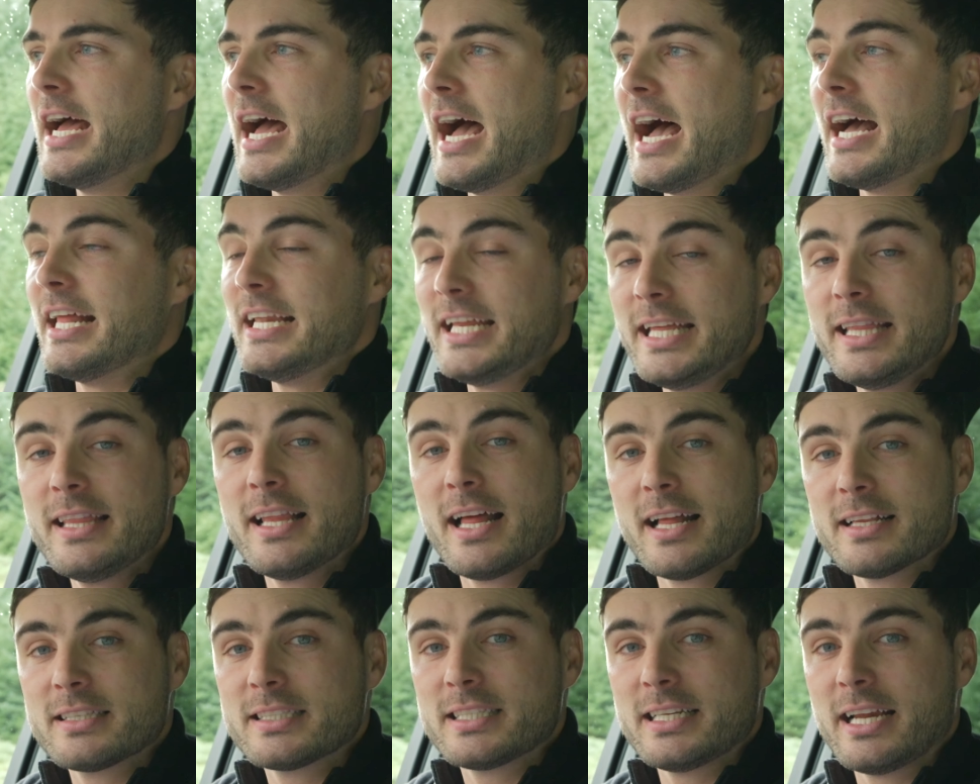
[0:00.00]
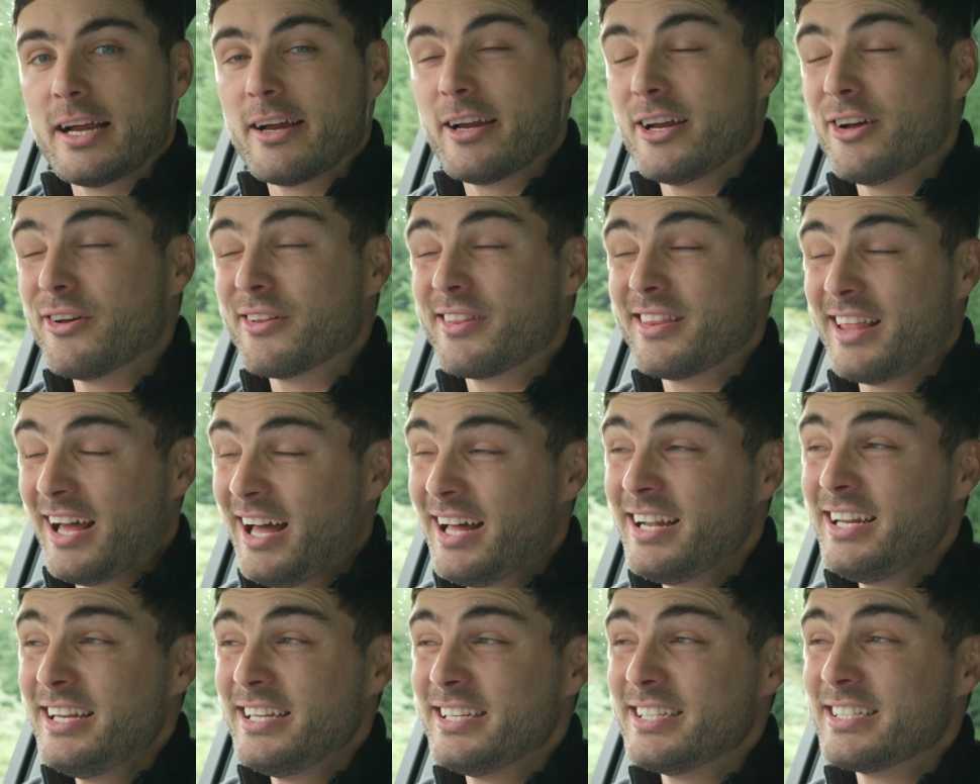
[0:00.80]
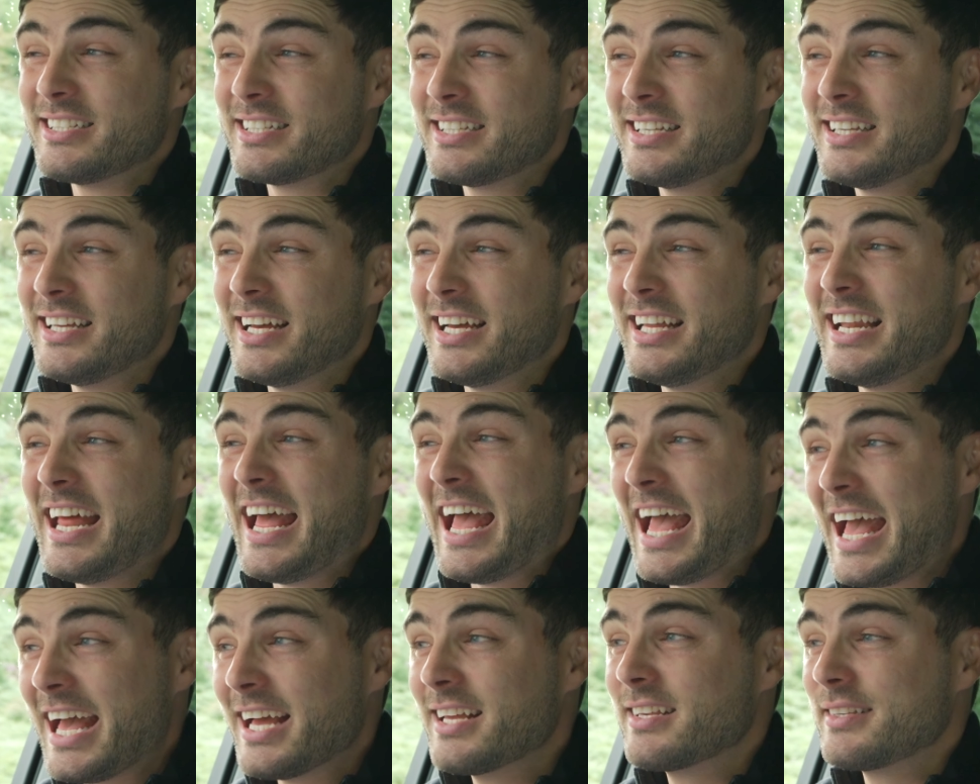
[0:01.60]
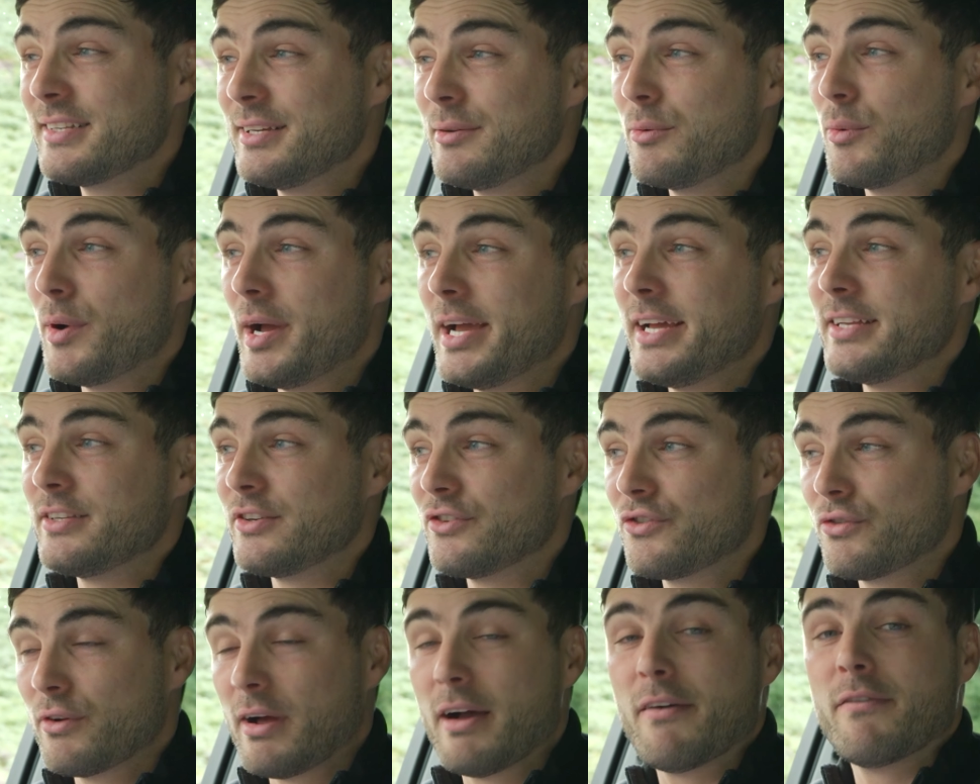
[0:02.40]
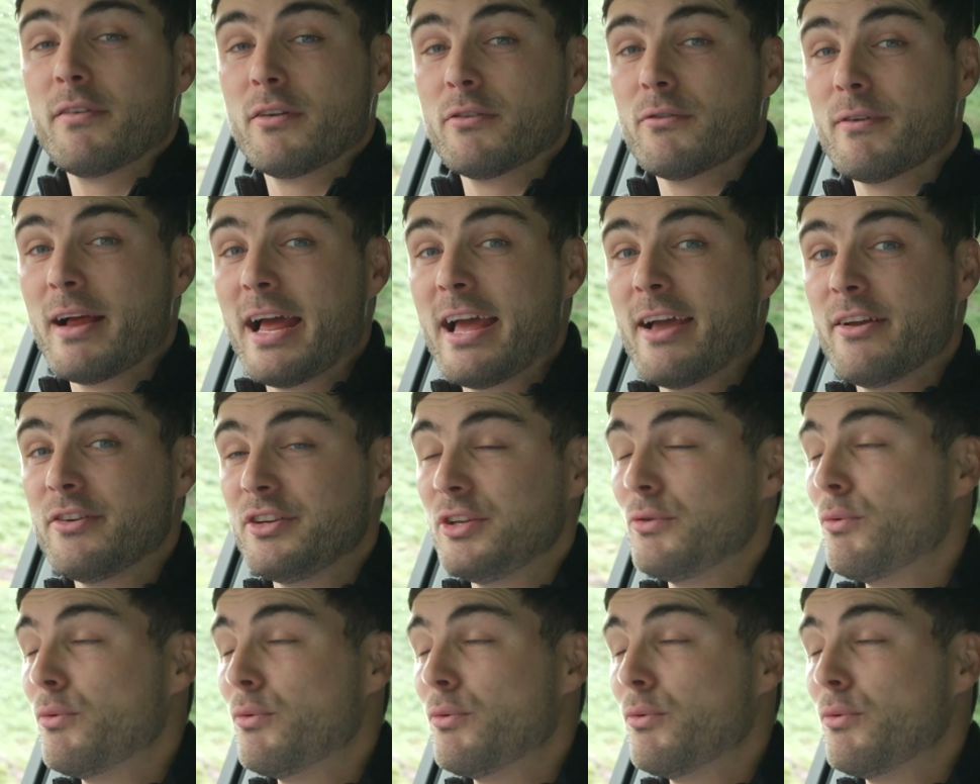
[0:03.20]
And in that scenario, that is an excellent way to travel around.